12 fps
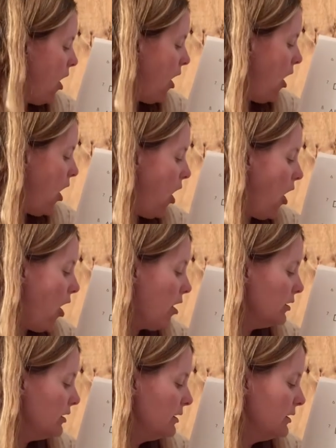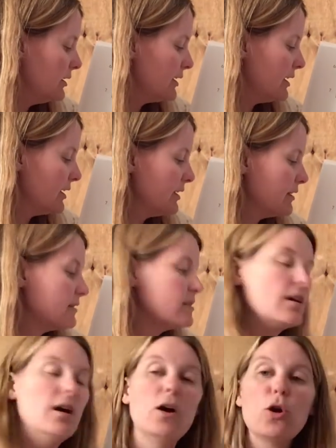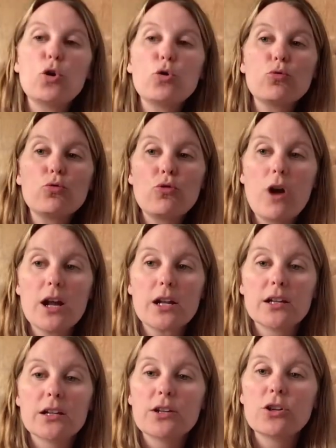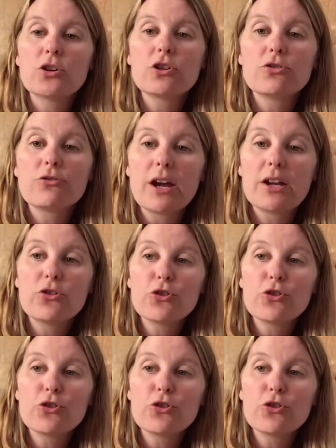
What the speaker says: All kids run. You're going to write